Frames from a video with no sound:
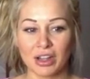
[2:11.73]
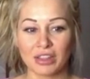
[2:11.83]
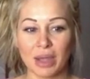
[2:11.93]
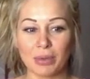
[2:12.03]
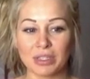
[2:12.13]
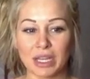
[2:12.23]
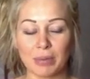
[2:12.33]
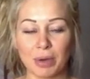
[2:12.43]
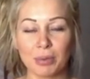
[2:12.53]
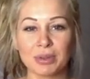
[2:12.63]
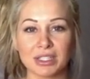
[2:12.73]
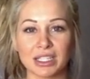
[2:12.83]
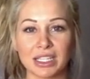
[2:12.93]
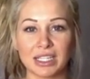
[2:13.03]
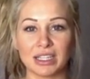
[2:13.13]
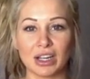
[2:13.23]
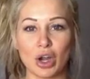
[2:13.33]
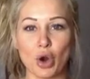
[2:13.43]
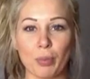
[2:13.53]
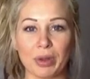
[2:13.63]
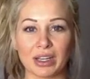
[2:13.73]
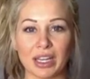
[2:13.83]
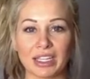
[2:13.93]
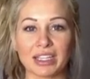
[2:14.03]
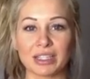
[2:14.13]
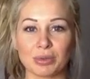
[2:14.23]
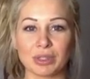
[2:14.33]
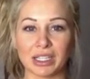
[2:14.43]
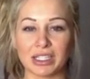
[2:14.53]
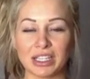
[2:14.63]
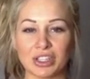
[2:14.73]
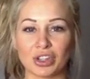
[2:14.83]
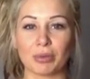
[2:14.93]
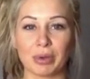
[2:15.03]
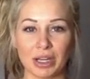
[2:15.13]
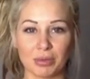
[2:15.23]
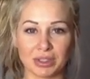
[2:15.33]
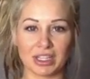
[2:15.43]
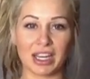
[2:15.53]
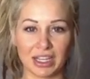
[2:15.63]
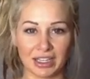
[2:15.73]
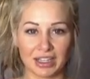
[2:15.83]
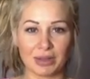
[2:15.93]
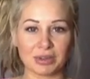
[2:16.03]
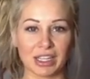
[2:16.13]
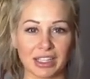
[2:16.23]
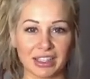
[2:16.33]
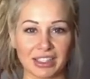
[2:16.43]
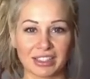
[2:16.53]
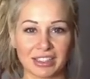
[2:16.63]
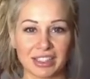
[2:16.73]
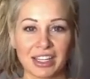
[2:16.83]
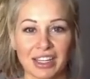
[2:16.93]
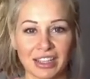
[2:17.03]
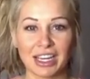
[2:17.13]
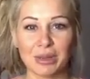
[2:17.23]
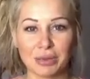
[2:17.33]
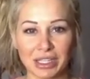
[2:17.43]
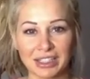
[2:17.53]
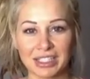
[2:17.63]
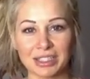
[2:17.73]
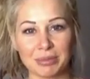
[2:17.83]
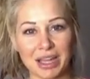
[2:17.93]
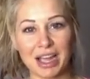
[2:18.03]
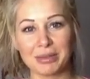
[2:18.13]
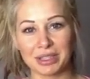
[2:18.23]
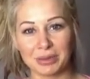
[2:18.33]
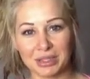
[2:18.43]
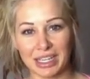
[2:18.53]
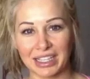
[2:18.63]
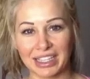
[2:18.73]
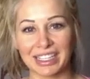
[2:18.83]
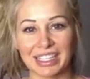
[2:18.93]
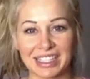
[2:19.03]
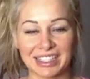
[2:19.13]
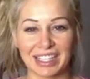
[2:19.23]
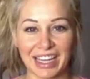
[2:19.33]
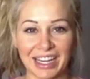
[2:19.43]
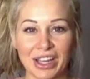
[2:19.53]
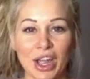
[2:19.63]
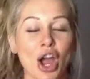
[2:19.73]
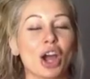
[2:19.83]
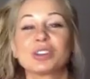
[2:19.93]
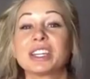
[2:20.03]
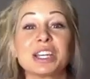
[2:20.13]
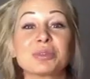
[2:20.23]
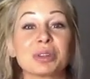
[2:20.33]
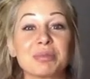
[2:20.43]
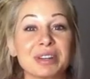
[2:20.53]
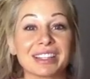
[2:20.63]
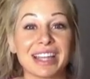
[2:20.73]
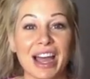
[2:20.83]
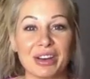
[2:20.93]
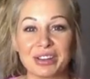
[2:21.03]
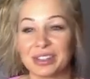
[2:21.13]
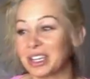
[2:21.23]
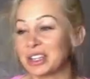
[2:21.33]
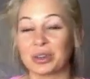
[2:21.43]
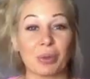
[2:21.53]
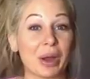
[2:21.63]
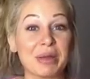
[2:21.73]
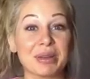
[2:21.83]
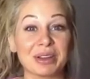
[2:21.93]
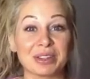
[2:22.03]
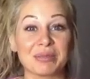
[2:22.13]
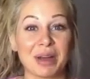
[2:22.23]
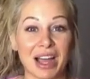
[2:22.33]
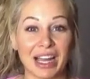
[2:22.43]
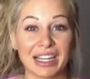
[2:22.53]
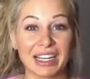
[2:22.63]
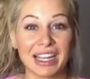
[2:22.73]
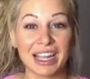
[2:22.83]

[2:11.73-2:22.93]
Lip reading: that was like purposely open. Like yes, it was like a t-shirt, but it was like this. Like it was like this sometimes and it was like this. Like her titties were completely out and her titties are way bigger than mine